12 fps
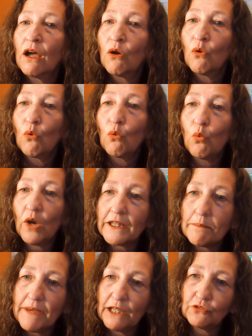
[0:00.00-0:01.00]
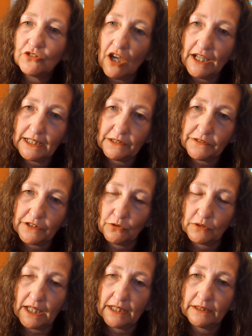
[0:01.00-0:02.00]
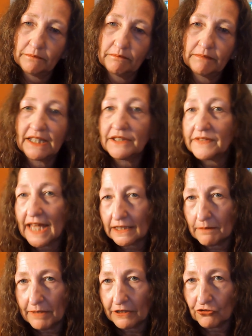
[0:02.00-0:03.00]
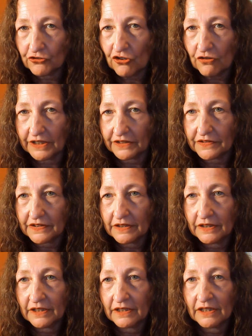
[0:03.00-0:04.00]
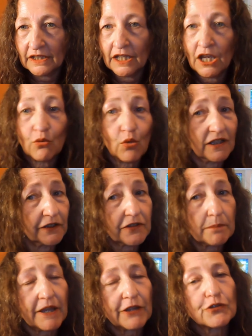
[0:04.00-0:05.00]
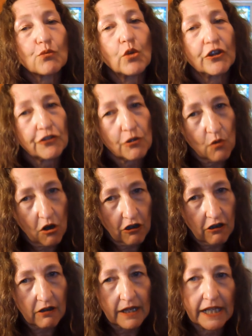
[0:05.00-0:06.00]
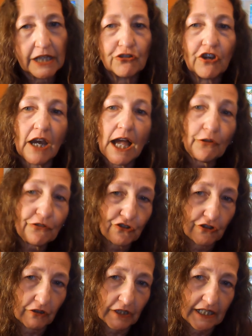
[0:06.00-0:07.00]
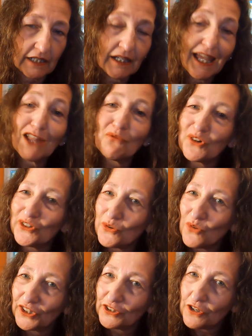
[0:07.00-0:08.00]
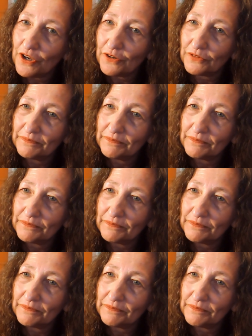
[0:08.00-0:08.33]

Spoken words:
What about diet soda? Is that a better choice? Well, it depends where you are in your health journey and where you want to go.